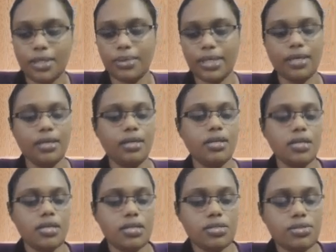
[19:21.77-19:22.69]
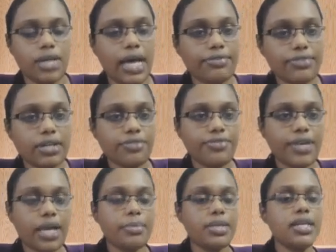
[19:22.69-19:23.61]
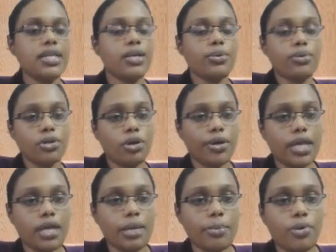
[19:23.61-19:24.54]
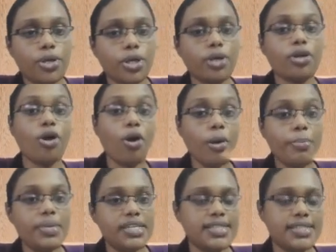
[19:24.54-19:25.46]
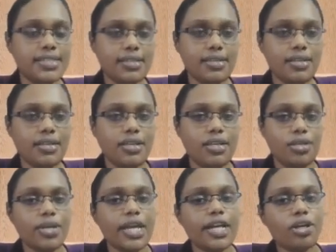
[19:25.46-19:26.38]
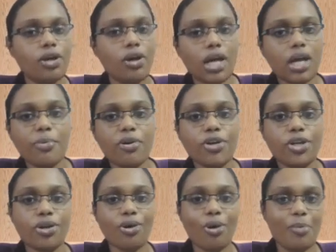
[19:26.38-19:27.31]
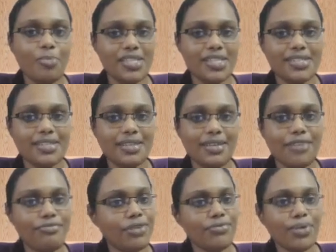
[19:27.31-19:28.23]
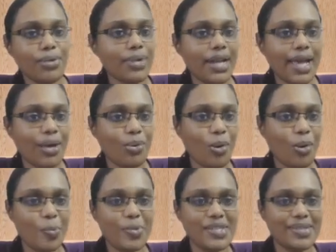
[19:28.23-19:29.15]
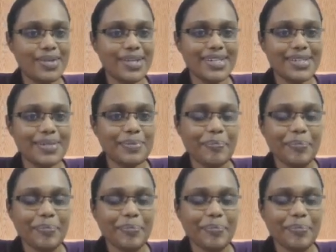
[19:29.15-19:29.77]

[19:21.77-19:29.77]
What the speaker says: Okay, so after the family, now talking about your hobbies. You can talk about your hobbies. Everyone will have hobbies, right?